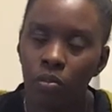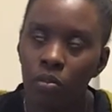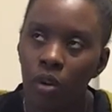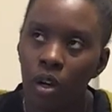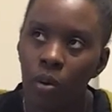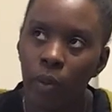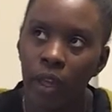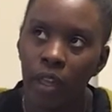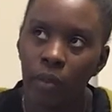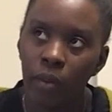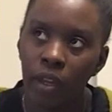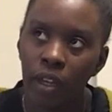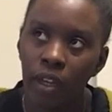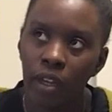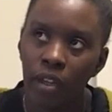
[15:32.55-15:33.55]
Oh wait, we
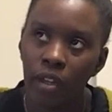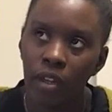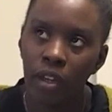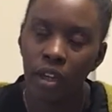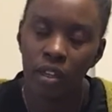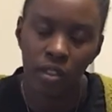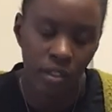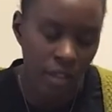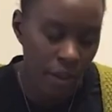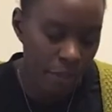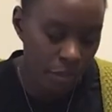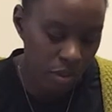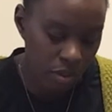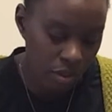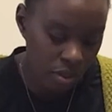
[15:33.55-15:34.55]
had salmon
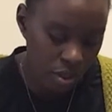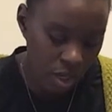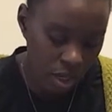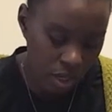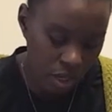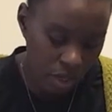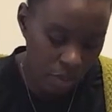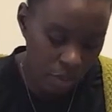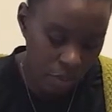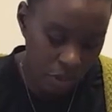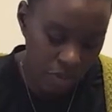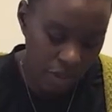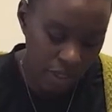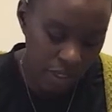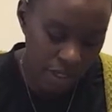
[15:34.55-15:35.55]
on Sunday. We would have
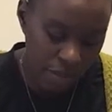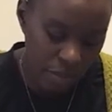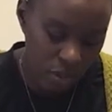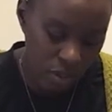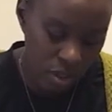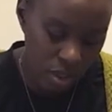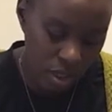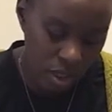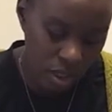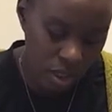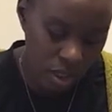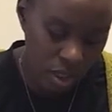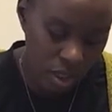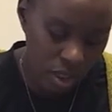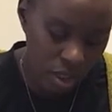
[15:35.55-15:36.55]
had salmon on
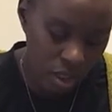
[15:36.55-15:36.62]
Sunday.